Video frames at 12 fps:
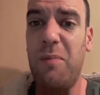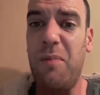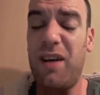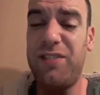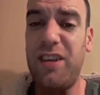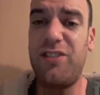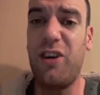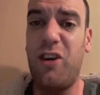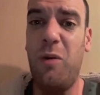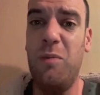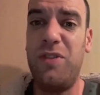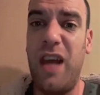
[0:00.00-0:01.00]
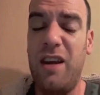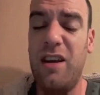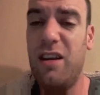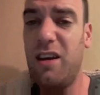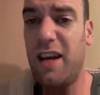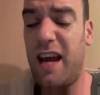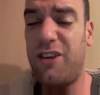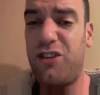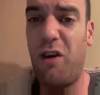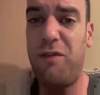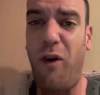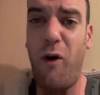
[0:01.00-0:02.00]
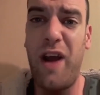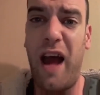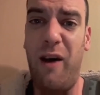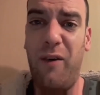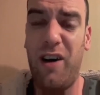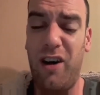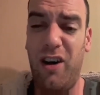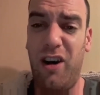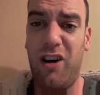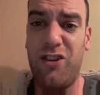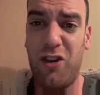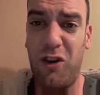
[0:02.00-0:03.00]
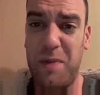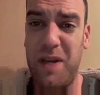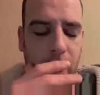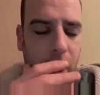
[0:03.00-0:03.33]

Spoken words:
My sister comes in, gets her phone out, and shows...